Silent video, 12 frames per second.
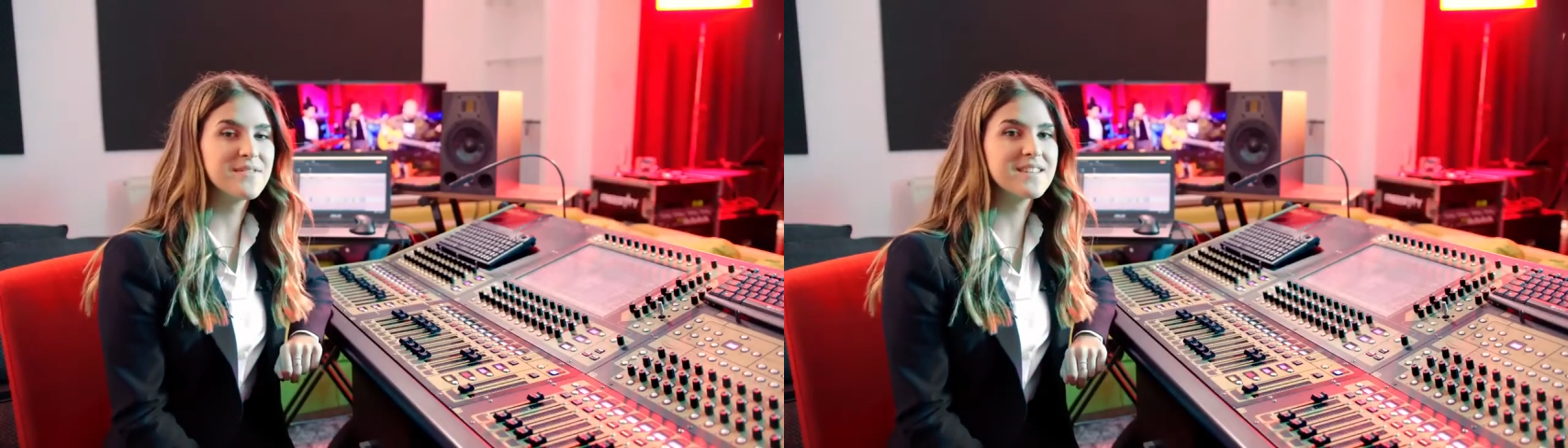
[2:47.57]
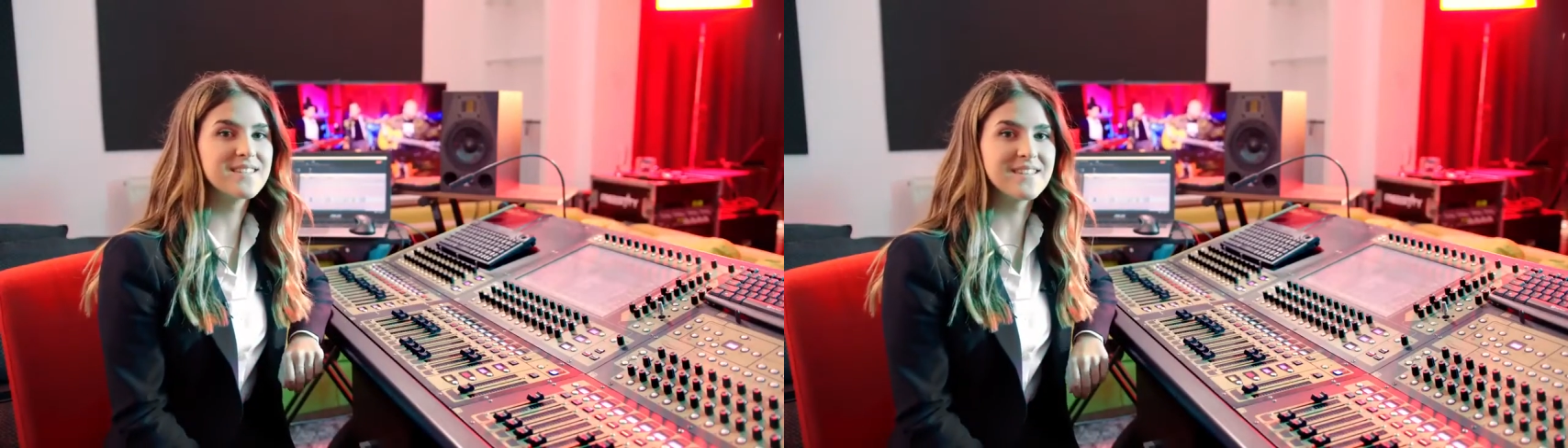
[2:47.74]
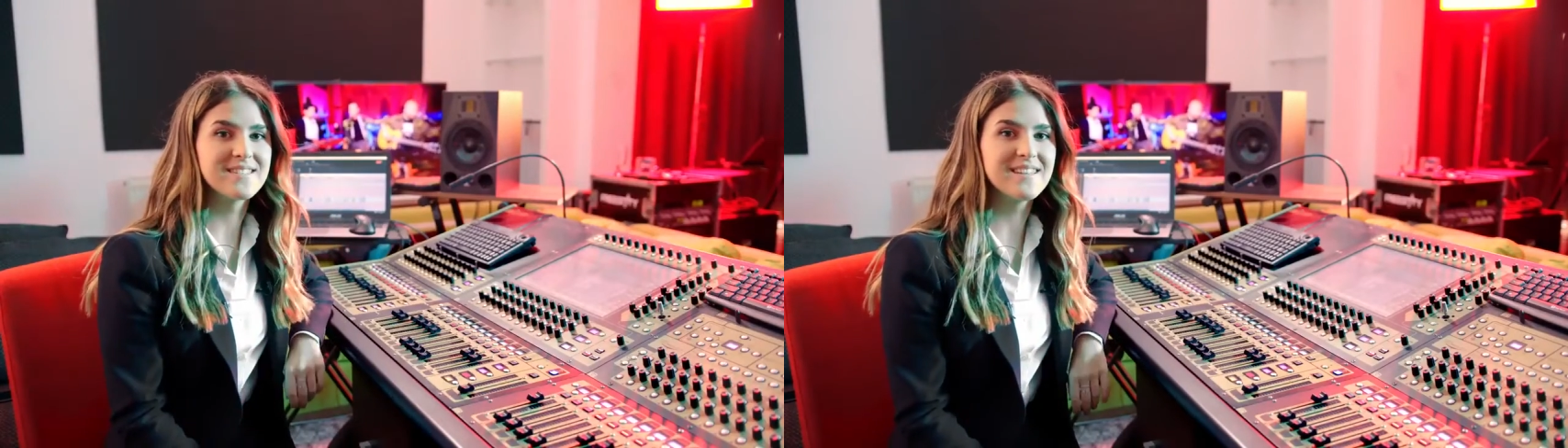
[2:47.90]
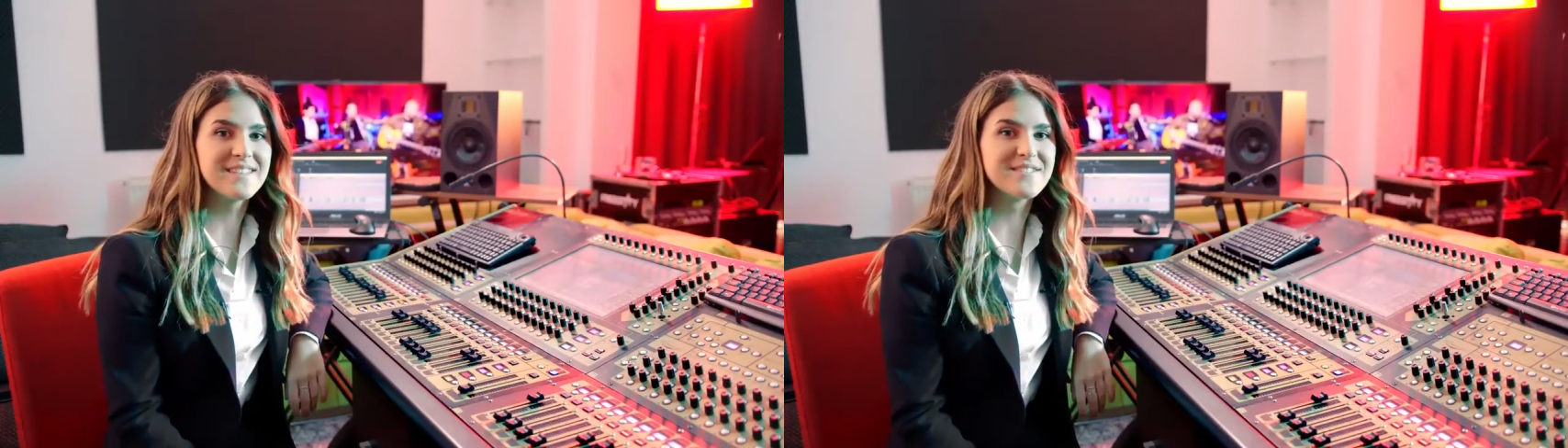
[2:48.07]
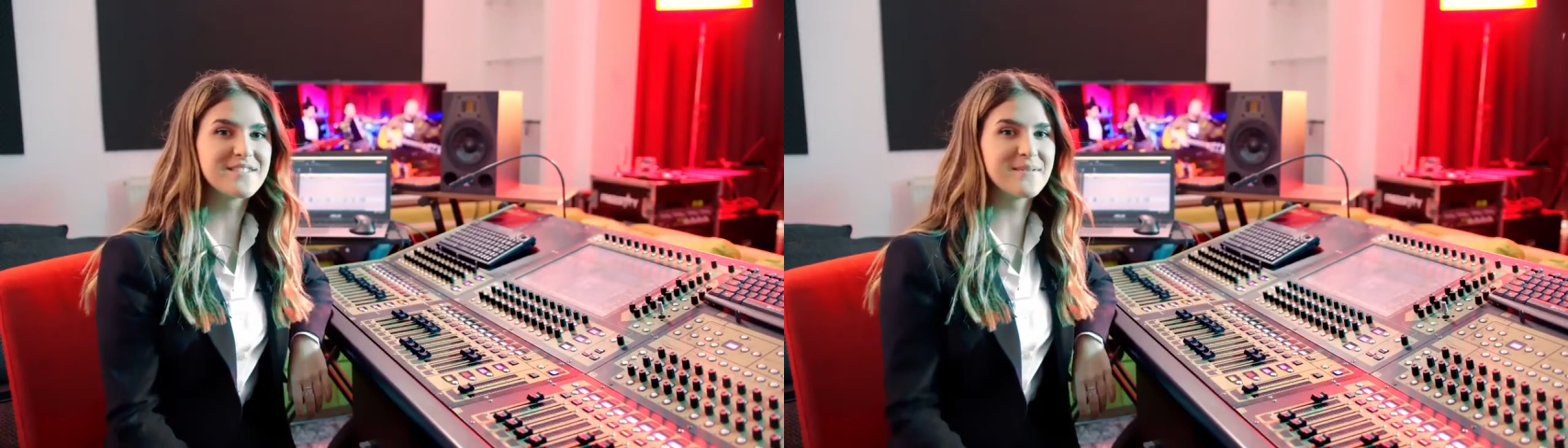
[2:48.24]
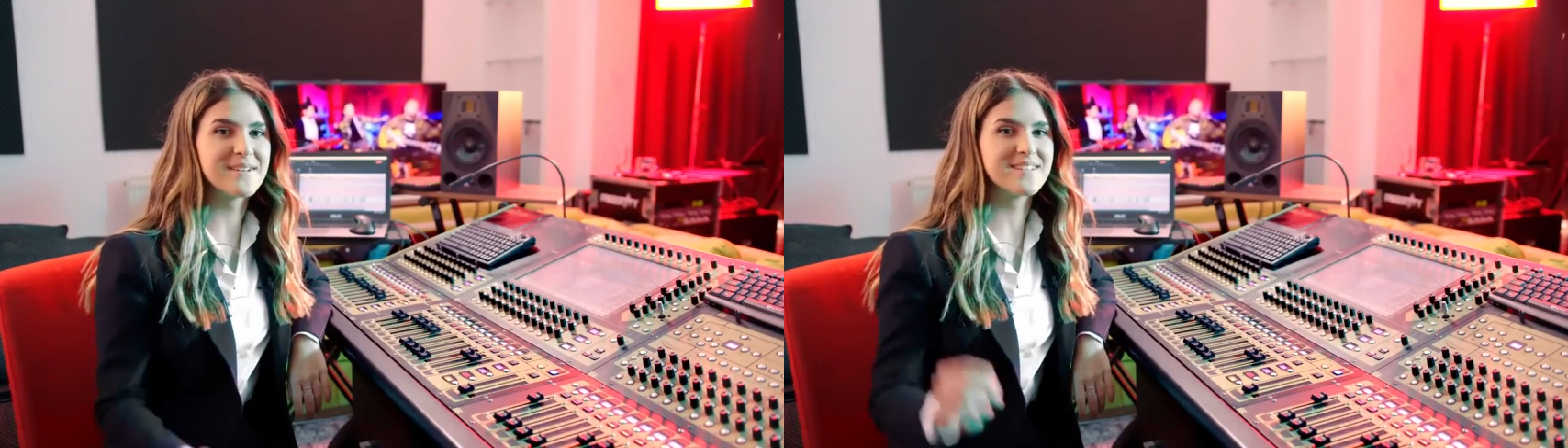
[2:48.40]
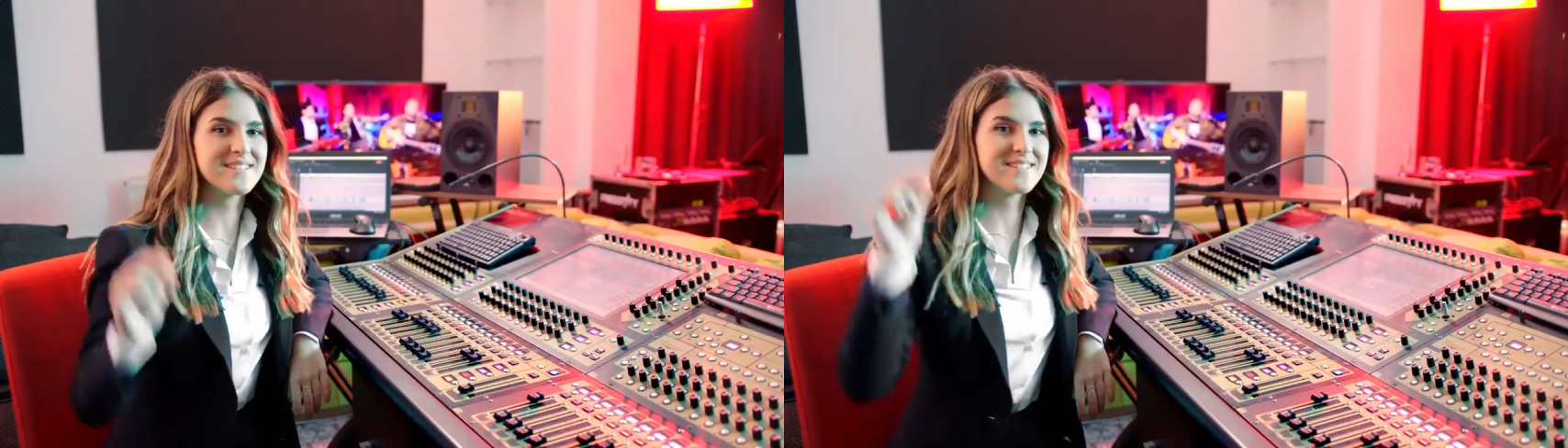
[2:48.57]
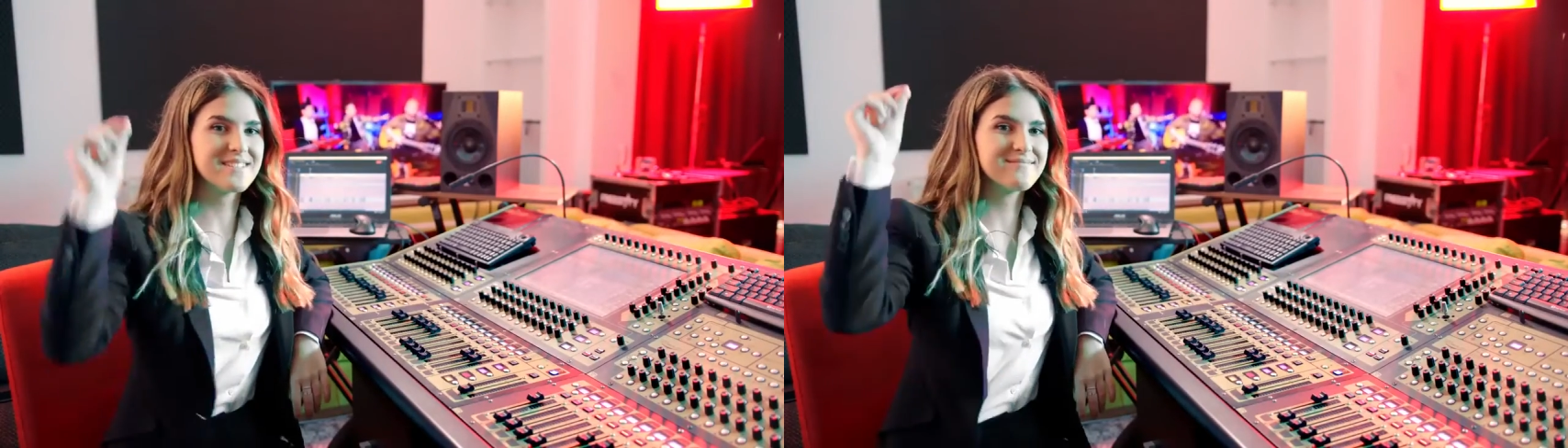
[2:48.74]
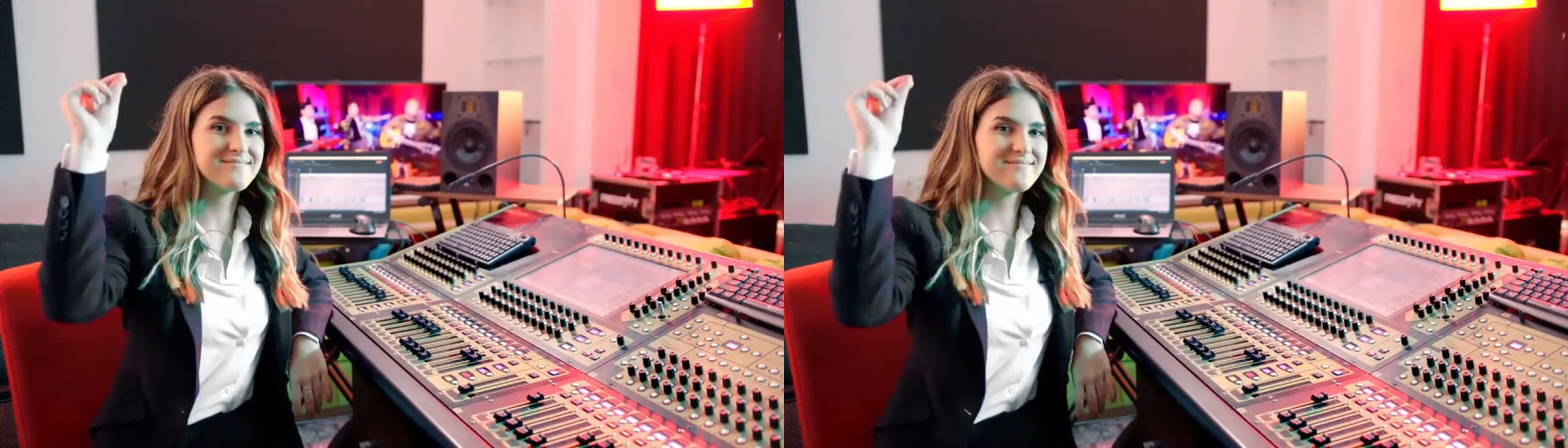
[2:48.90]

of existing instruments.